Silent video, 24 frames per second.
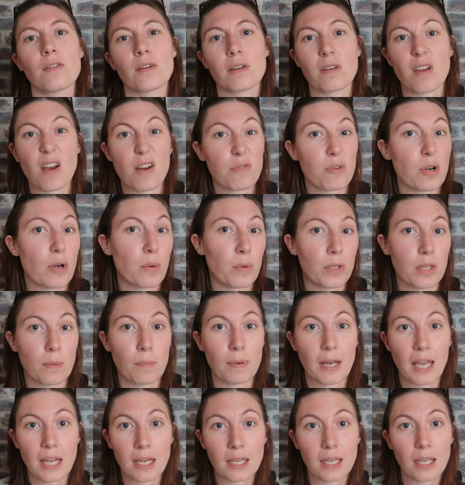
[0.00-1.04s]
cover it with a
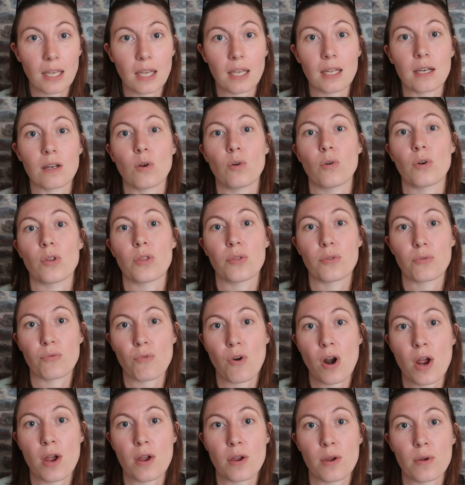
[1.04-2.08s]
blanket or a
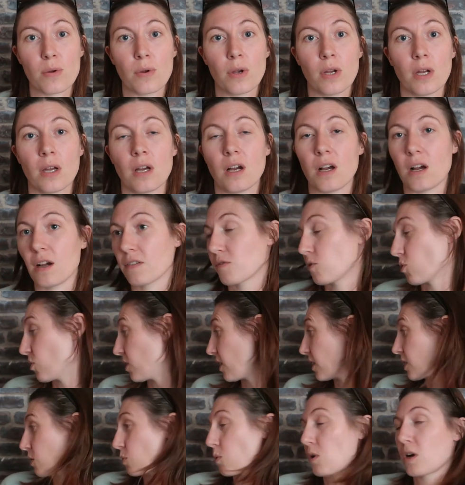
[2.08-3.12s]
throw. I've got
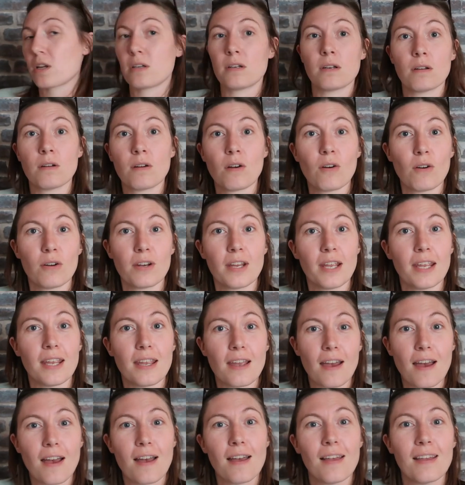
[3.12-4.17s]
this one on
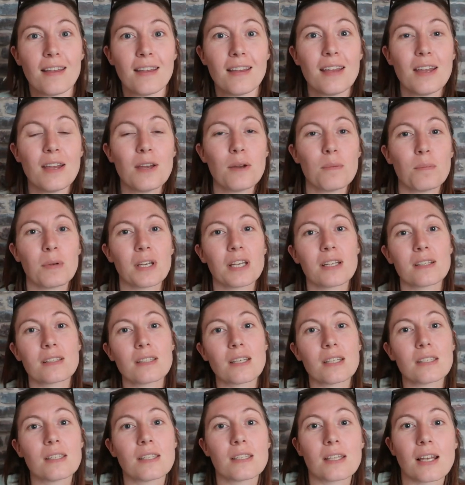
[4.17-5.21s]
here because
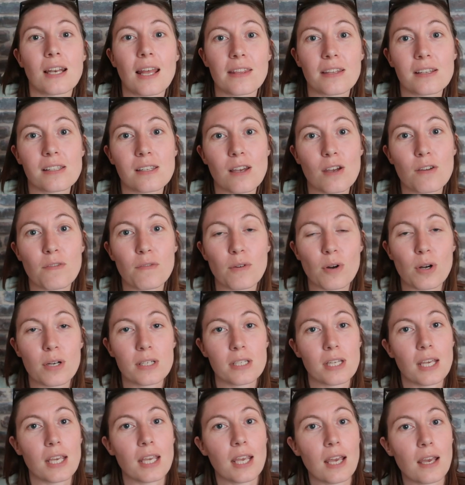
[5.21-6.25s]
this is a leather sofa
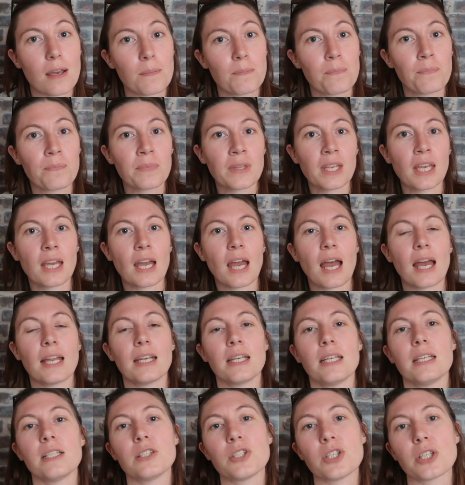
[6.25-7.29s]
under here,
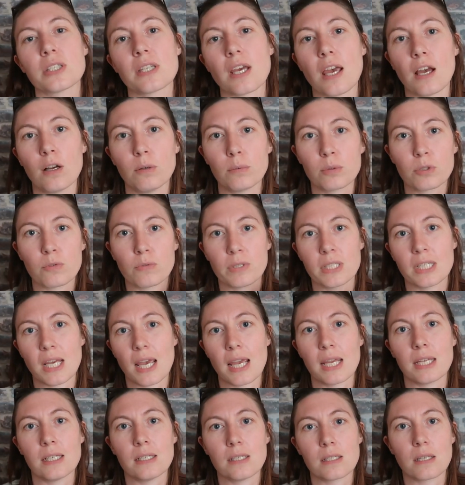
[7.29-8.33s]
and it just helps
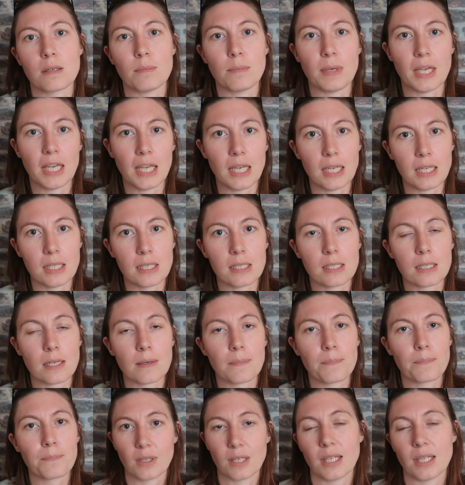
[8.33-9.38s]
retain some heat.
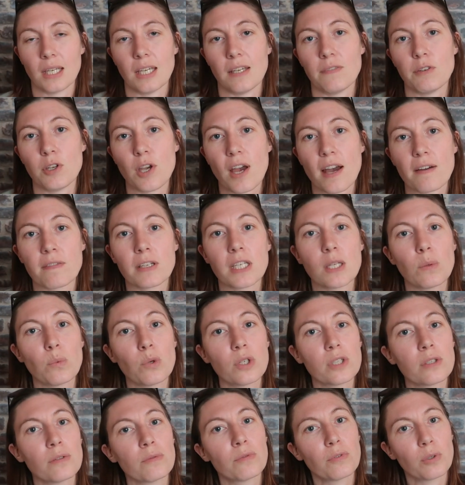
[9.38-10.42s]
If you have any
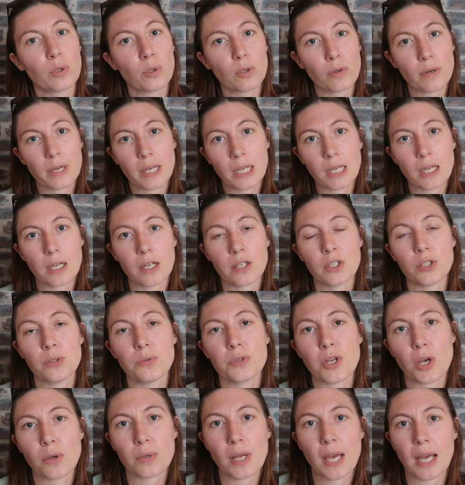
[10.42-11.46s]
wooden flooring and you
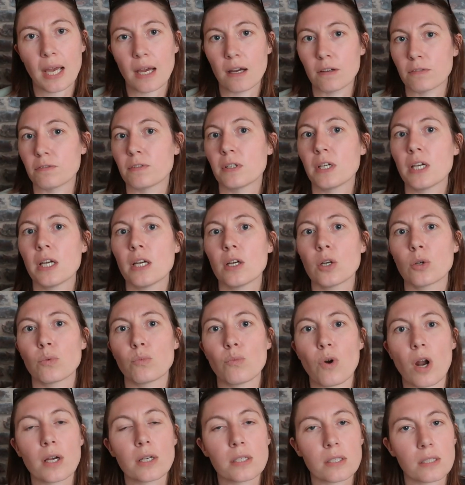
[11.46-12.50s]
don't have
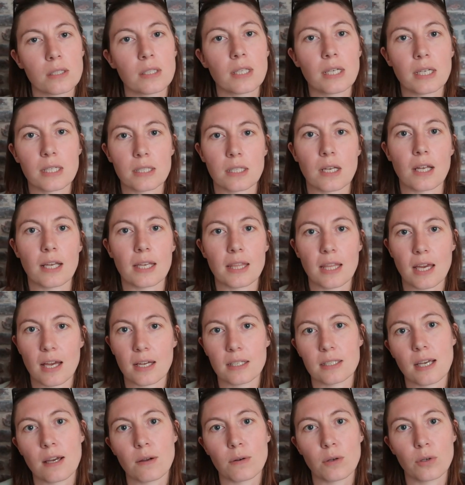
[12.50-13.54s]
rugs and things like
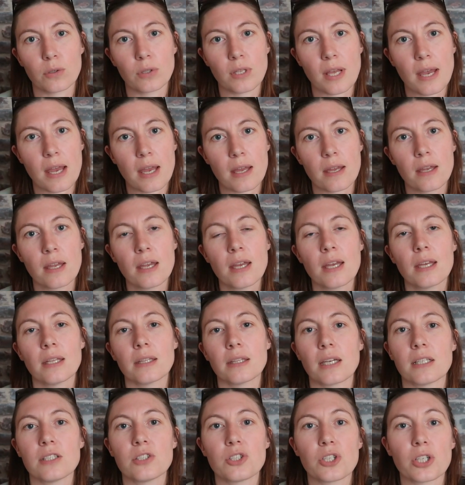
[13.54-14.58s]
that down on there,
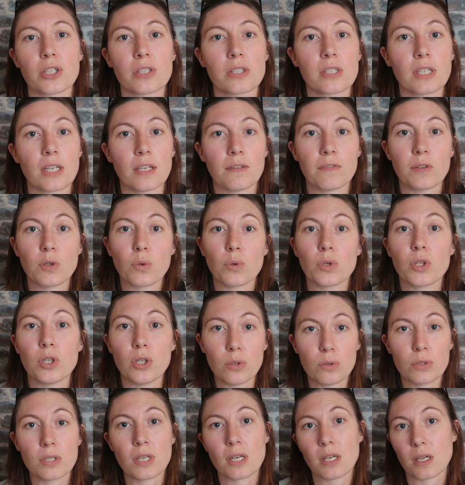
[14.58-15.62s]
then just if you're
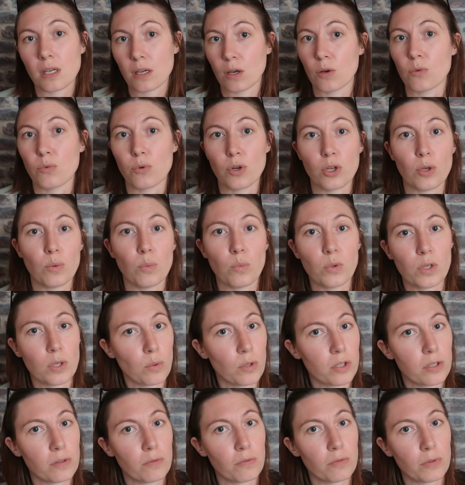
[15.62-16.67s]
using a room with a
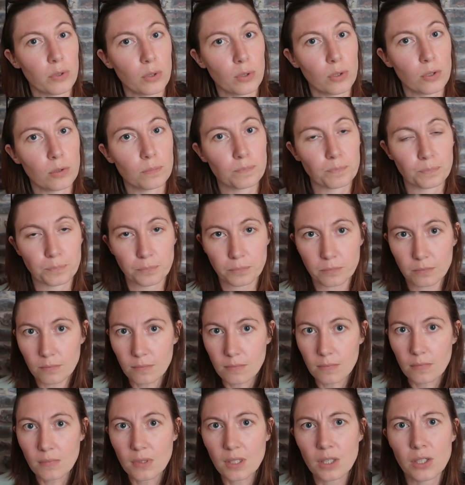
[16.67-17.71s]
wooden floor
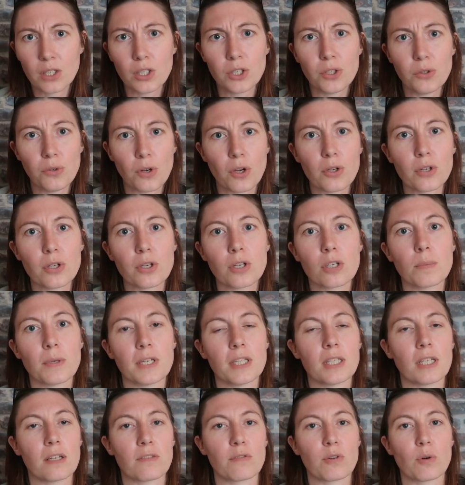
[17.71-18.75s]
and you know you're going to
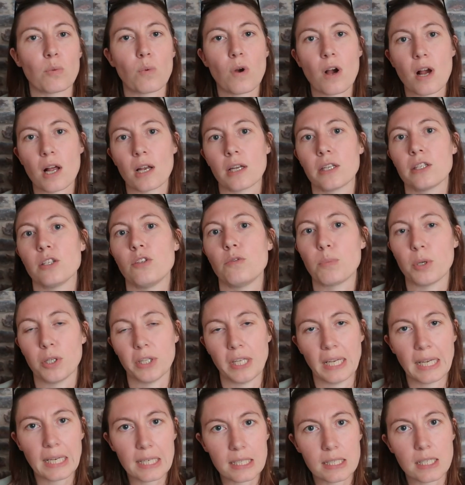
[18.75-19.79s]
be in there for a while and you've
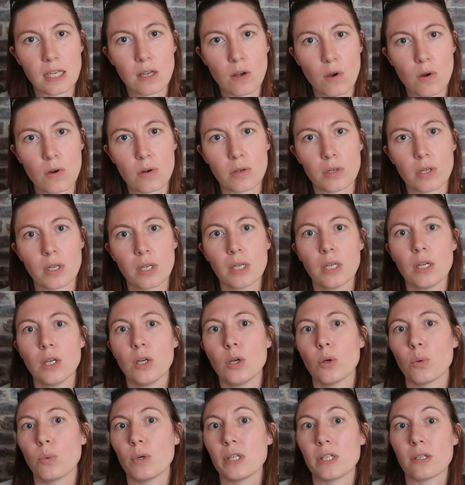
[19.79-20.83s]
put the heating on,
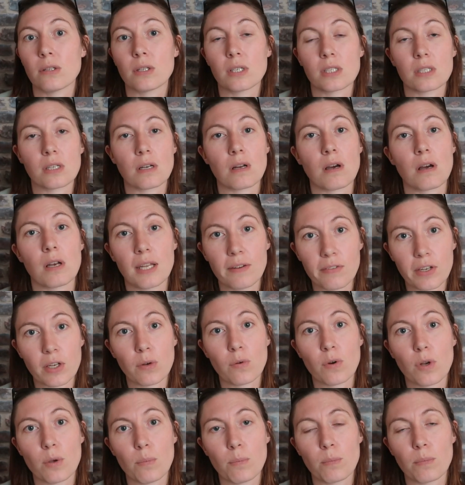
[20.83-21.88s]
we do this in our
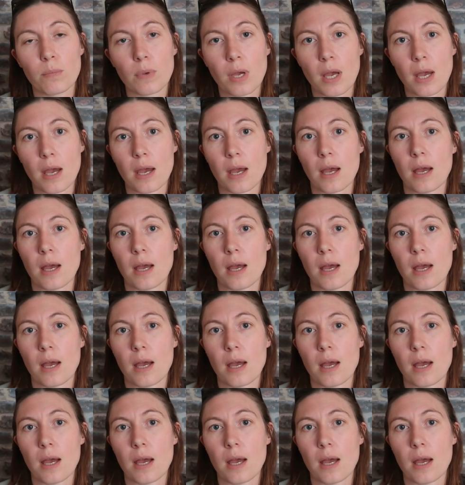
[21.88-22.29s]
living room,